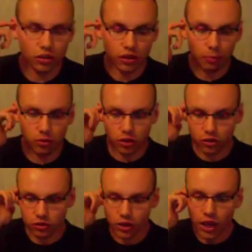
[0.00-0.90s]

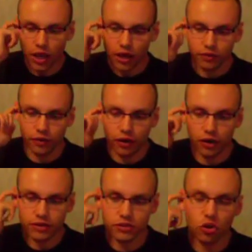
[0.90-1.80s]
Napoleon. There
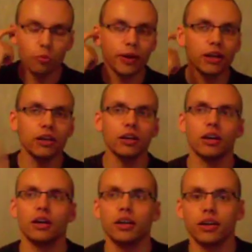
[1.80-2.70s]
are so many
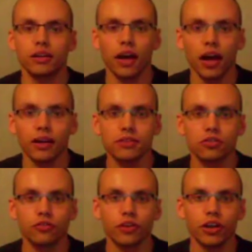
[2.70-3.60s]
kinds
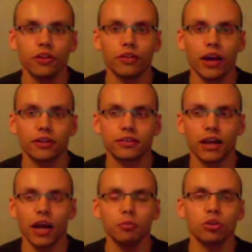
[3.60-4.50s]
of it that
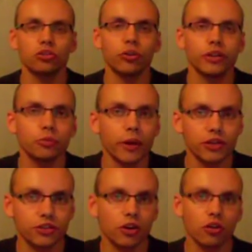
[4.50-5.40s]
I'm not going to
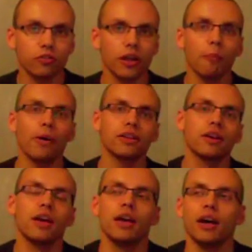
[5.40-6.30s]
mention all of them, but
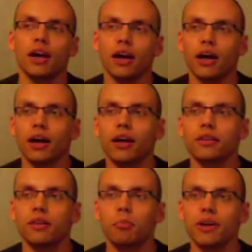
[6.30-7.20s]

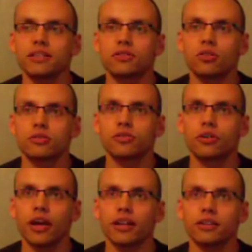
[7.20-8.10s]
the best source
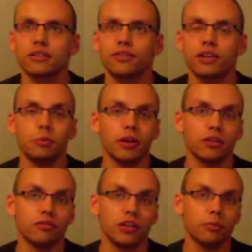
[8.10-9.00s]
for that is
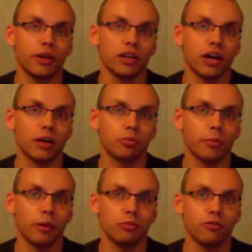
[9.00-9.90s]
Wikipedia
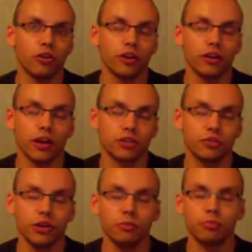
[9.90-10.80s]
probably for that
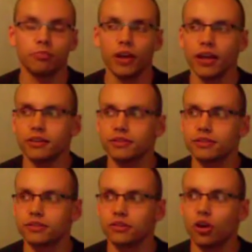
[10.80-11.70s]
actually, and
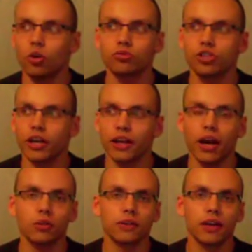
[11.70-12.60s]
go check it
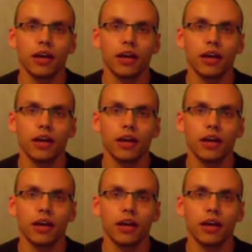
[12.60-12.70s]
out.